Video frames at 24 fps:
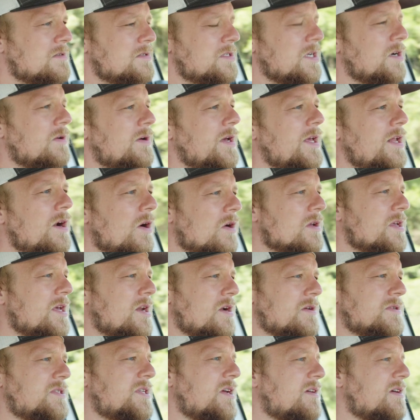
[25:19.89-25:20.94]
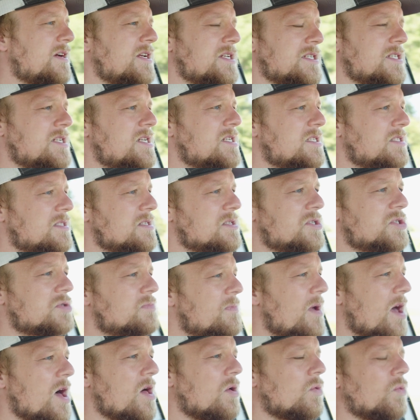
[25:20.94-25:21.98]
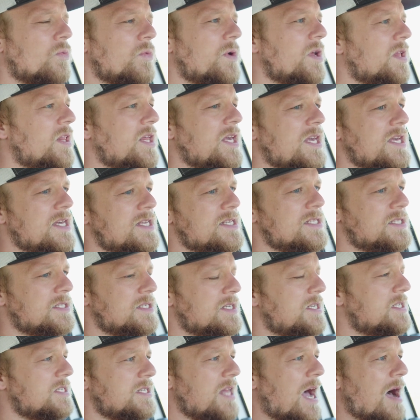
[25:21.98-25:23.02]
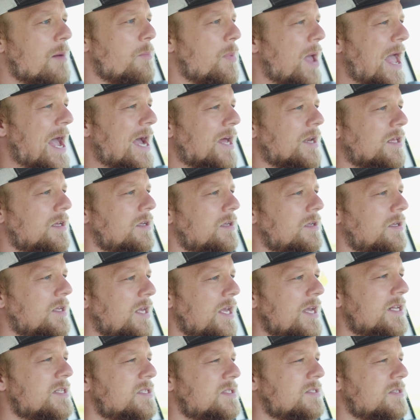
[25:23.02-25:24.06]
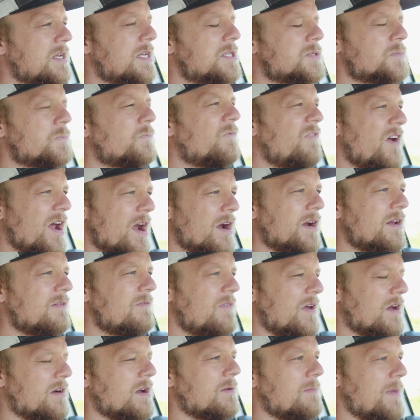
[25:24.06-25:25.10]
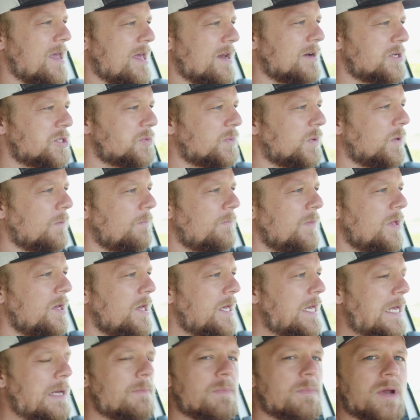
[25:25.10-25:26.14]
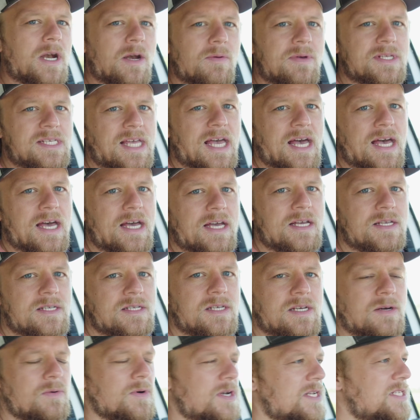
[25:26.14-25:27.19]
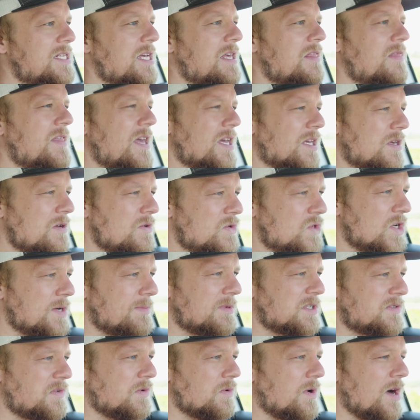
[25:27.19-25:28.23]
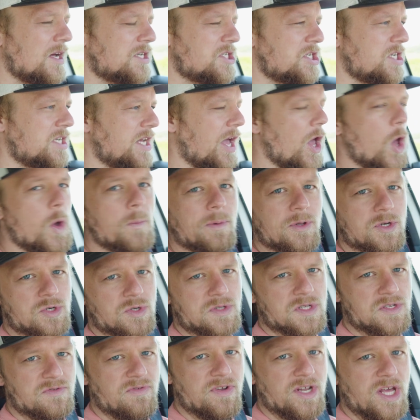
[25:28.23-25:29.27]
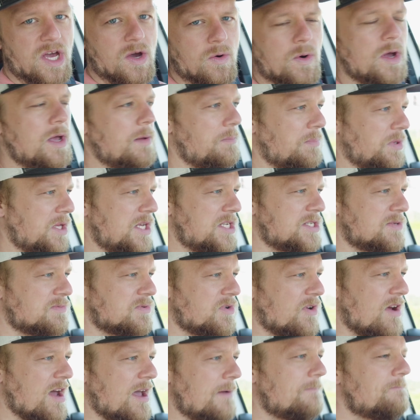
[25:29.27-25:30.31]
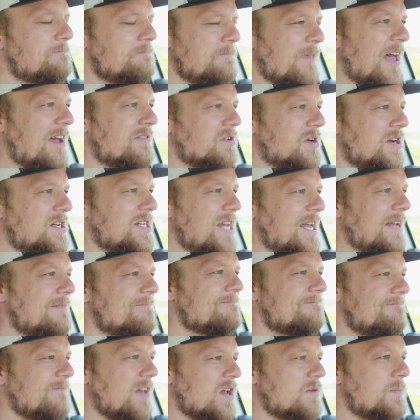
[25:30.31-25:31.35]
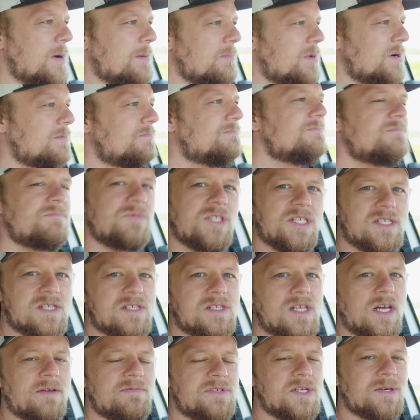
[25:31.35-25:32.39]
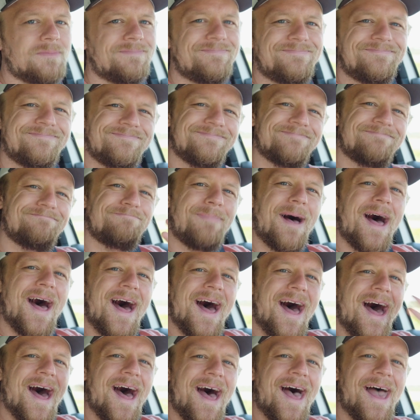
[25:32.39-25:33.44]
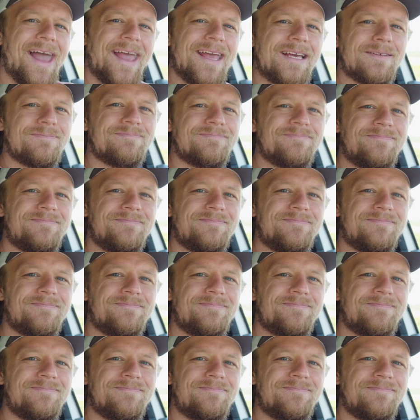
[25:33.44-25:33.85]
So in all seriousness, the smell really is not bad. It's very, very manageable. But anyways, guys, I want to say thank you so much for watching. I hope you enjoyed this video. Please subscribe. Have a great day. And remember, Jesus loves you. Bye.